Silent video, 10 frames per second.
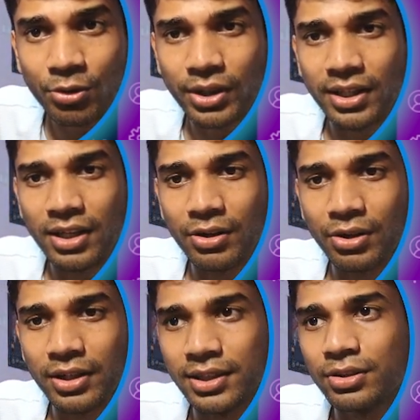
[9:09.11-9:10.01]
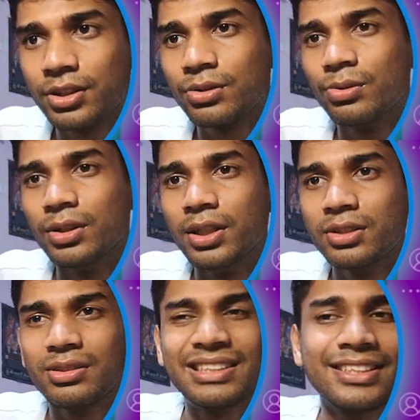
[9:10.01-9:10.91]
Okay, now I got it. Okay, cool.
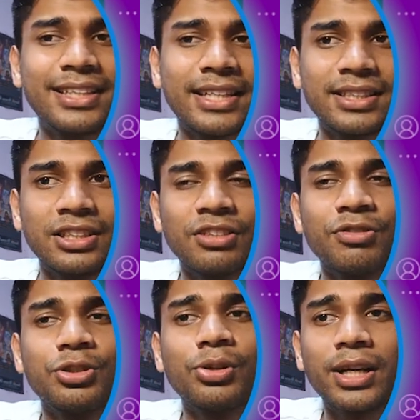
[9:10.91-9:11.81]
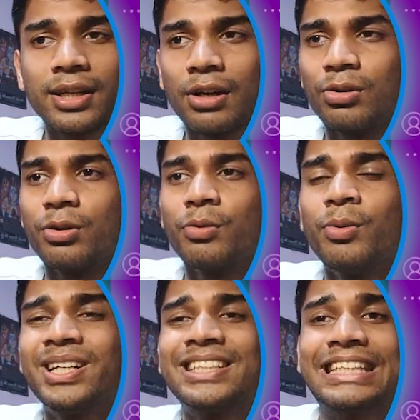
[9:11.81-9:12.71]
So this is the extension which you can download.
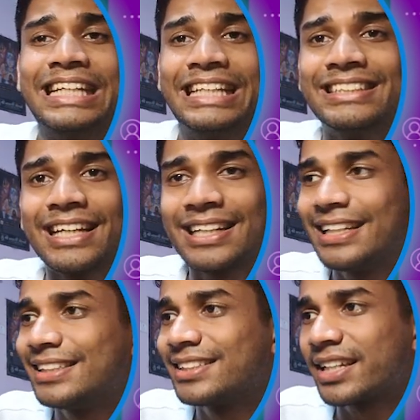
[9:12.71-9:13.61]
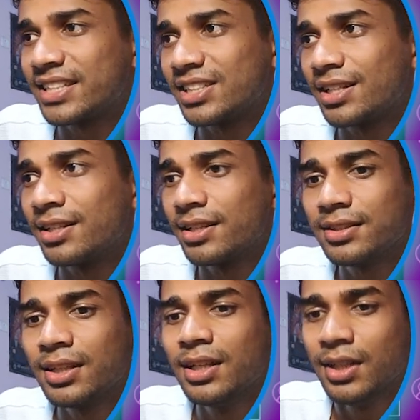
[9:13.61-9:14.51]
What exactly this extension
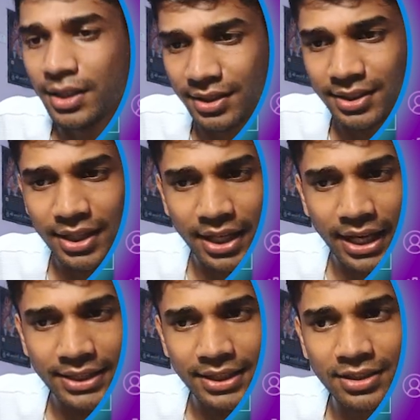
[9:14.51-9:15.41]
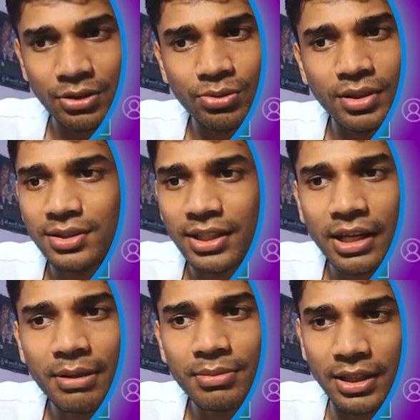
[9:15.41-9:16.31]
does? This extension uses the
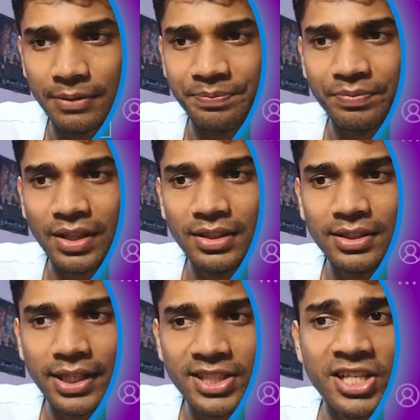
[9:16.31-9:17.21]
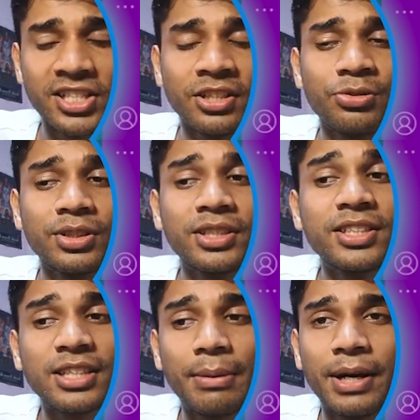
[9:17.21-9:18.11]
same thing. This extension uses
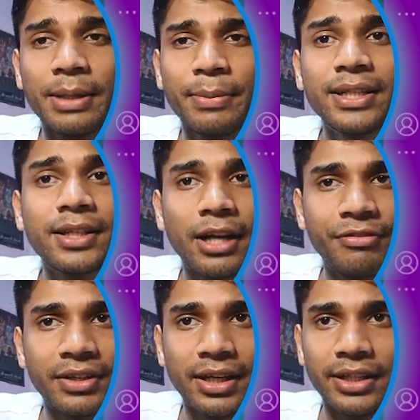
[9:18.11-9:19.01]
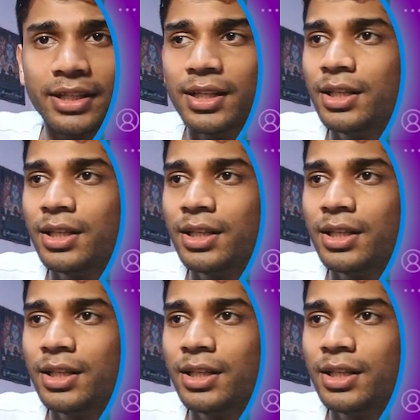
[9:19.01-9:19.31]
this command, but graphically.